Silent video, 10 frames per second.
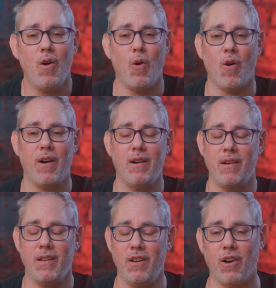or,
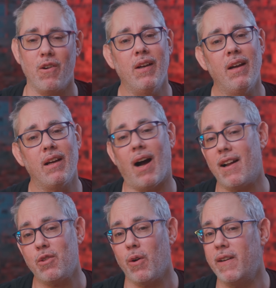you know,
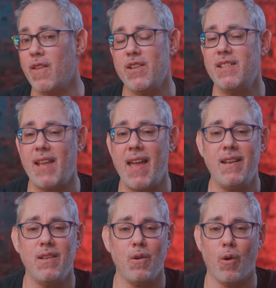gone to another
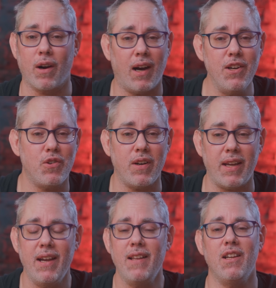state or country